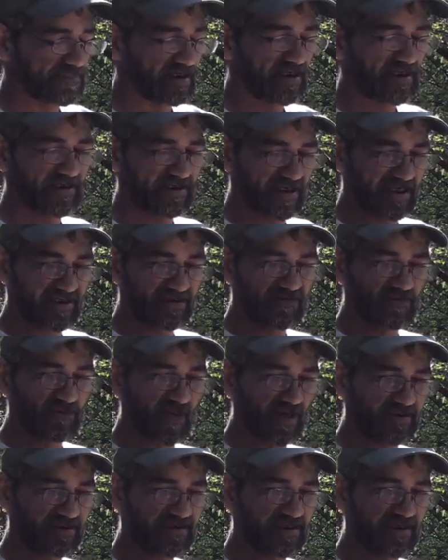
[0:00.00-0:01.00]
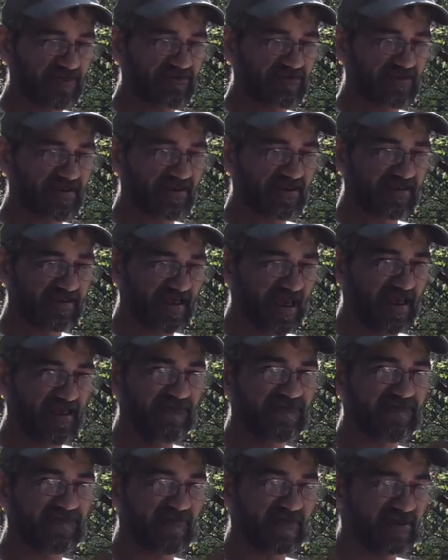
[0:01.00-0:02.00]
It's relatively
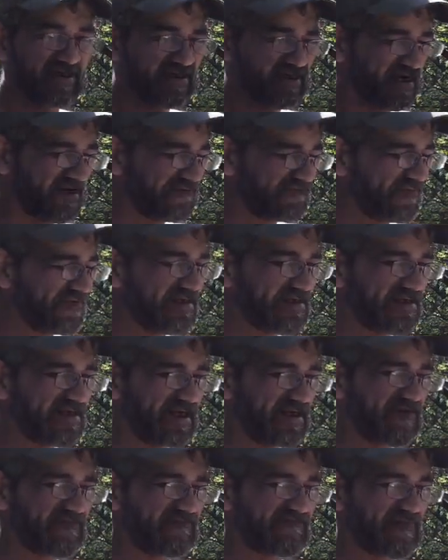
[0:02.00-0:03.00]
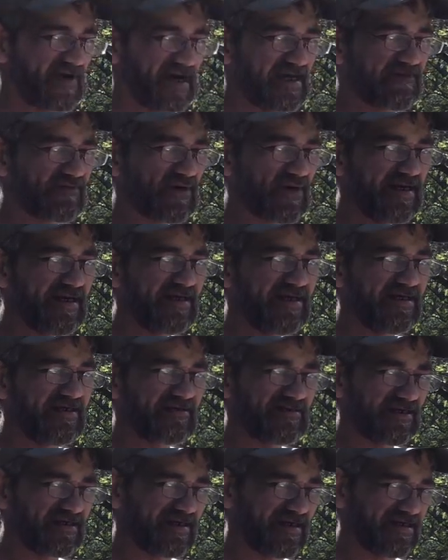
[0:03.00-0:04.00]
safe. I find it kind of vibrating,
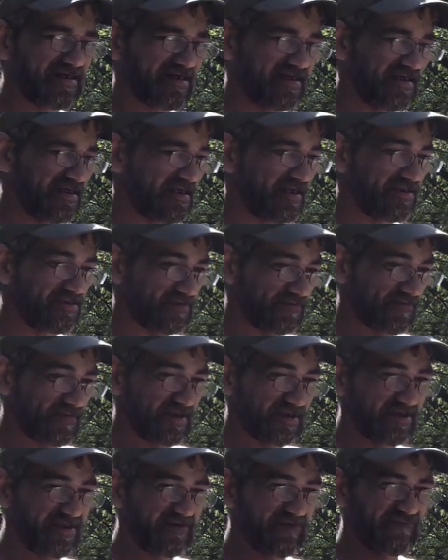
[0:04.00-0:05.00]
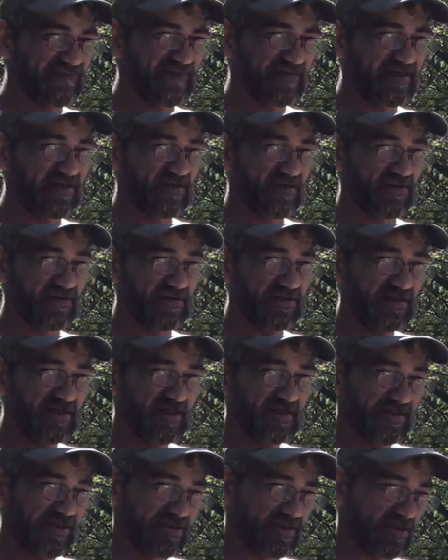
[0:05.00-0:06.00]
like you really feel
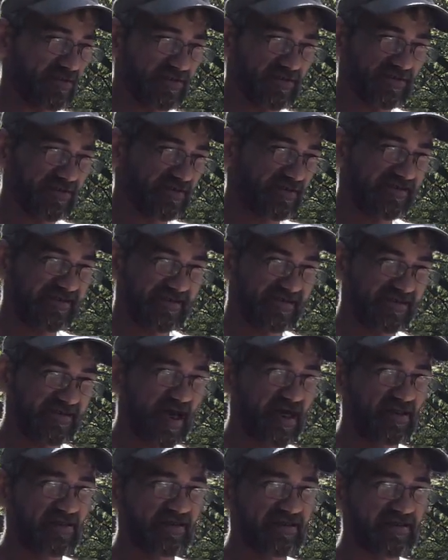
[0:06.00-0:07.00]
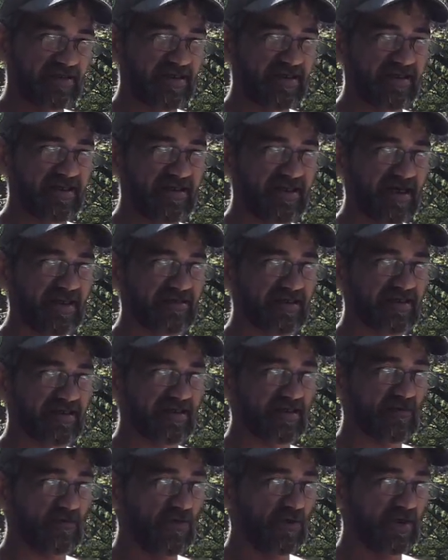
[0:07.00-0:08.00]
that you're solidly connected
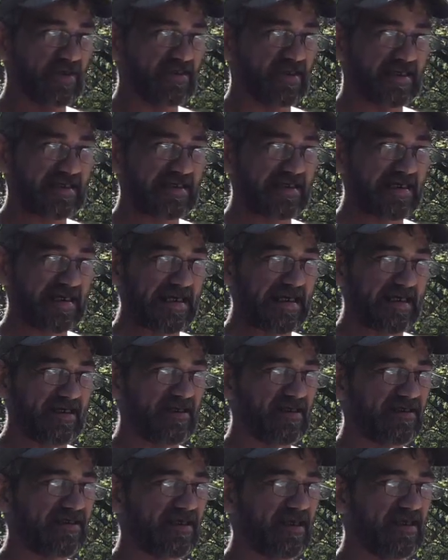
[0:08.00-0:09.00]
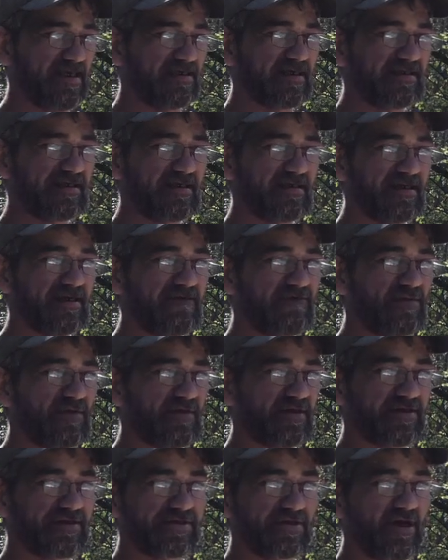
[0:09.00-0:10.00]
to the wood. Like it doesn't give
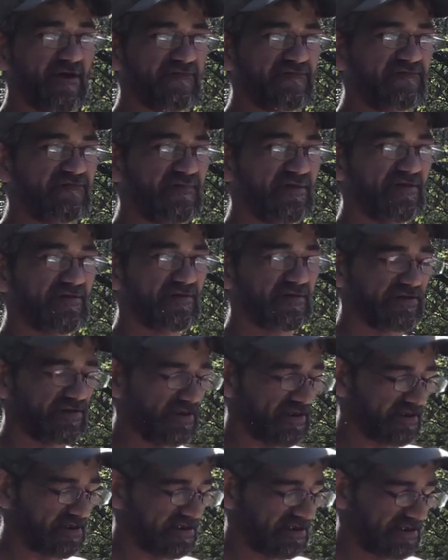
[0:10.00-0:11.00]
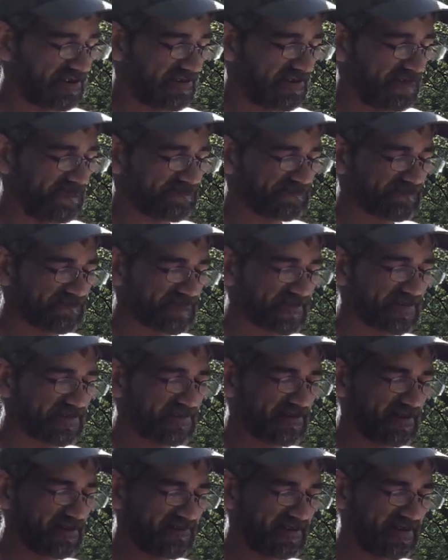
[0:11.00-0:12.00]
you a soft feel at all.
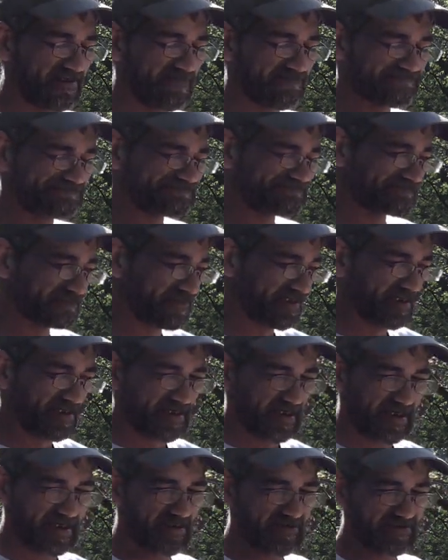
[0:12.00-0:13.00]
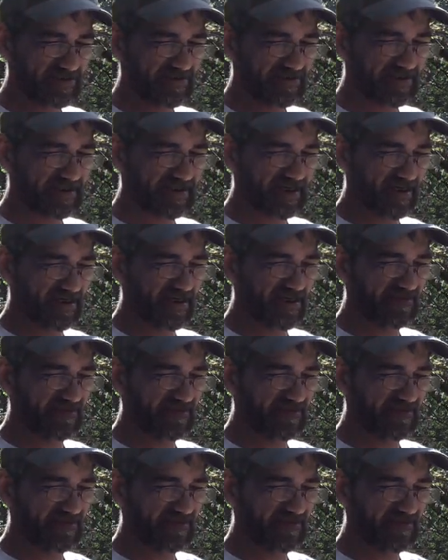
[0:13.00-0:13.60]
So I mean, I don't use it that